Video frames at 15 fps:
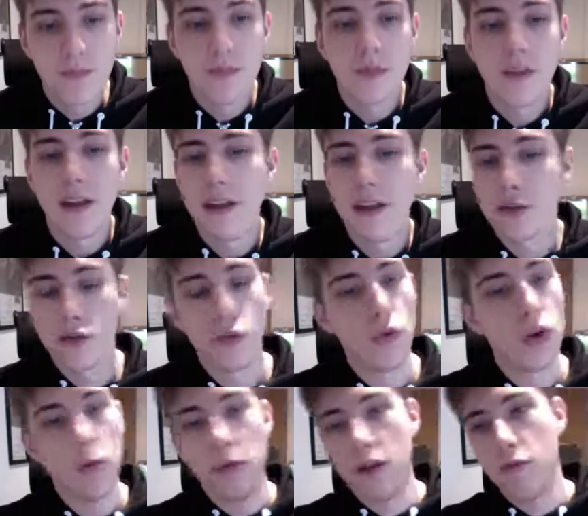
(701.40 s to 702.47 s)
That's all going
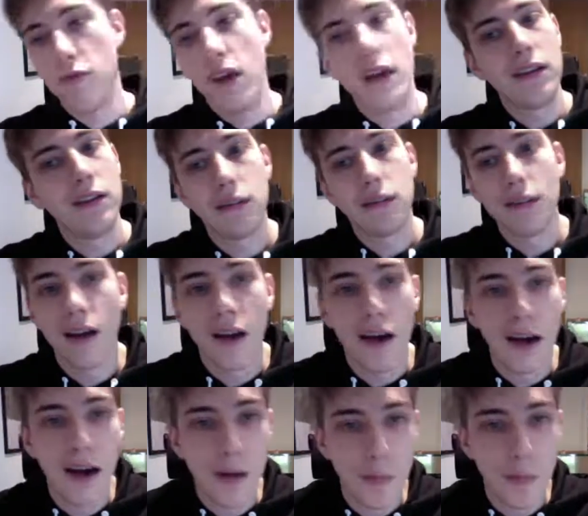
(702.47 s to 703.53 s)
to be in red.
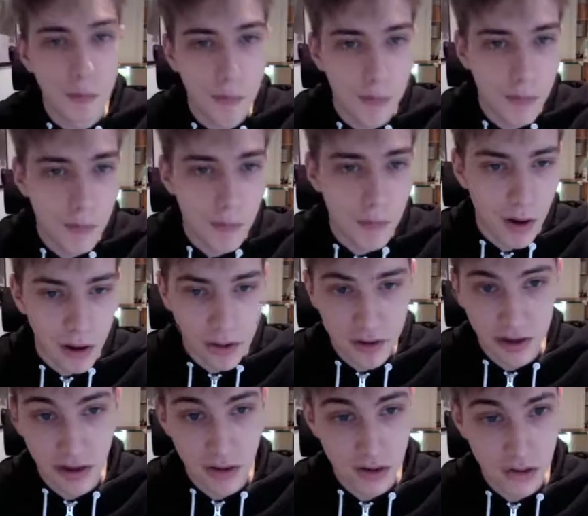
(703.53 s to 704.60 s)
I think
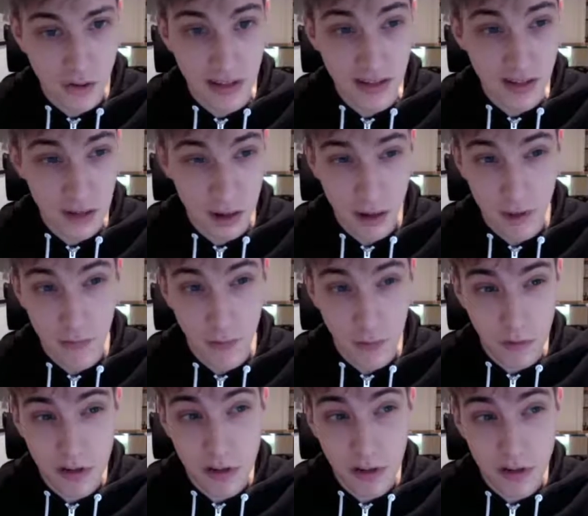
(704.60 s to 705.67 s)
it looks really sick from
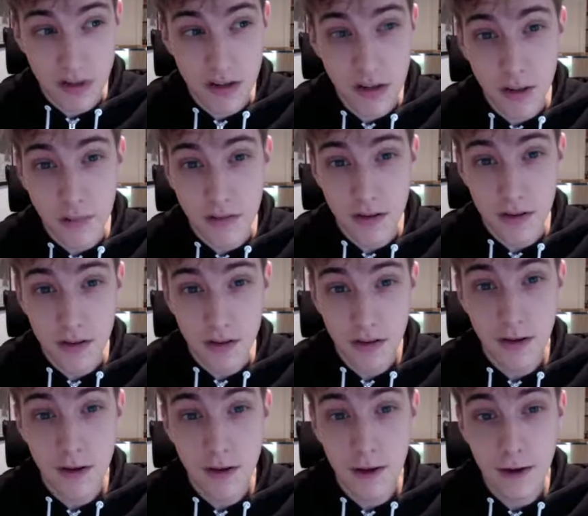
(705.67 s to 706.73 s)
this concept,
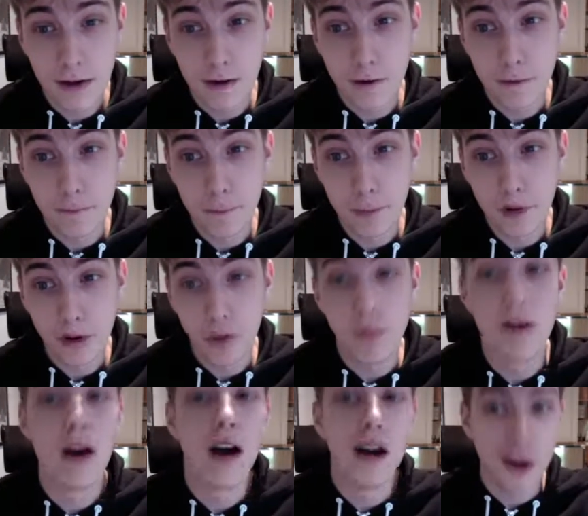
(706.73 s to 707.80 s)
but it will be
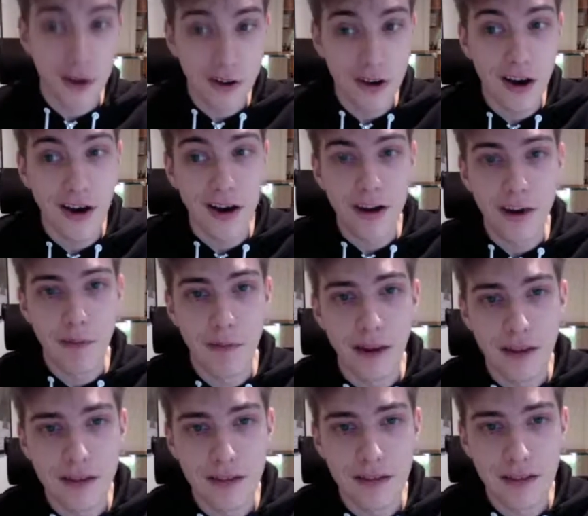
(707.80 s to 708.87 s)
a good harkening
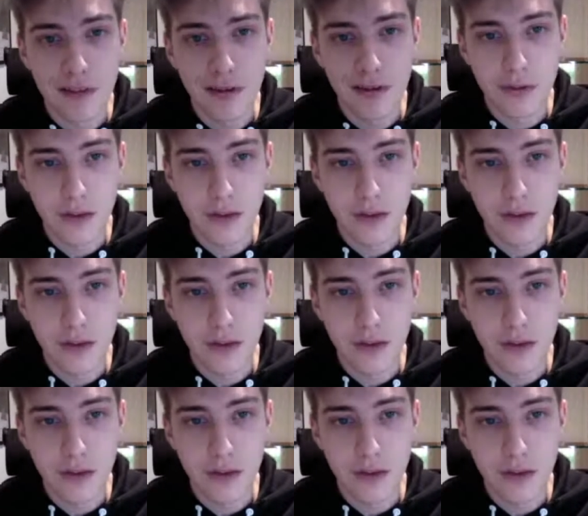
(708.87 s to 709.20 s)
back to those old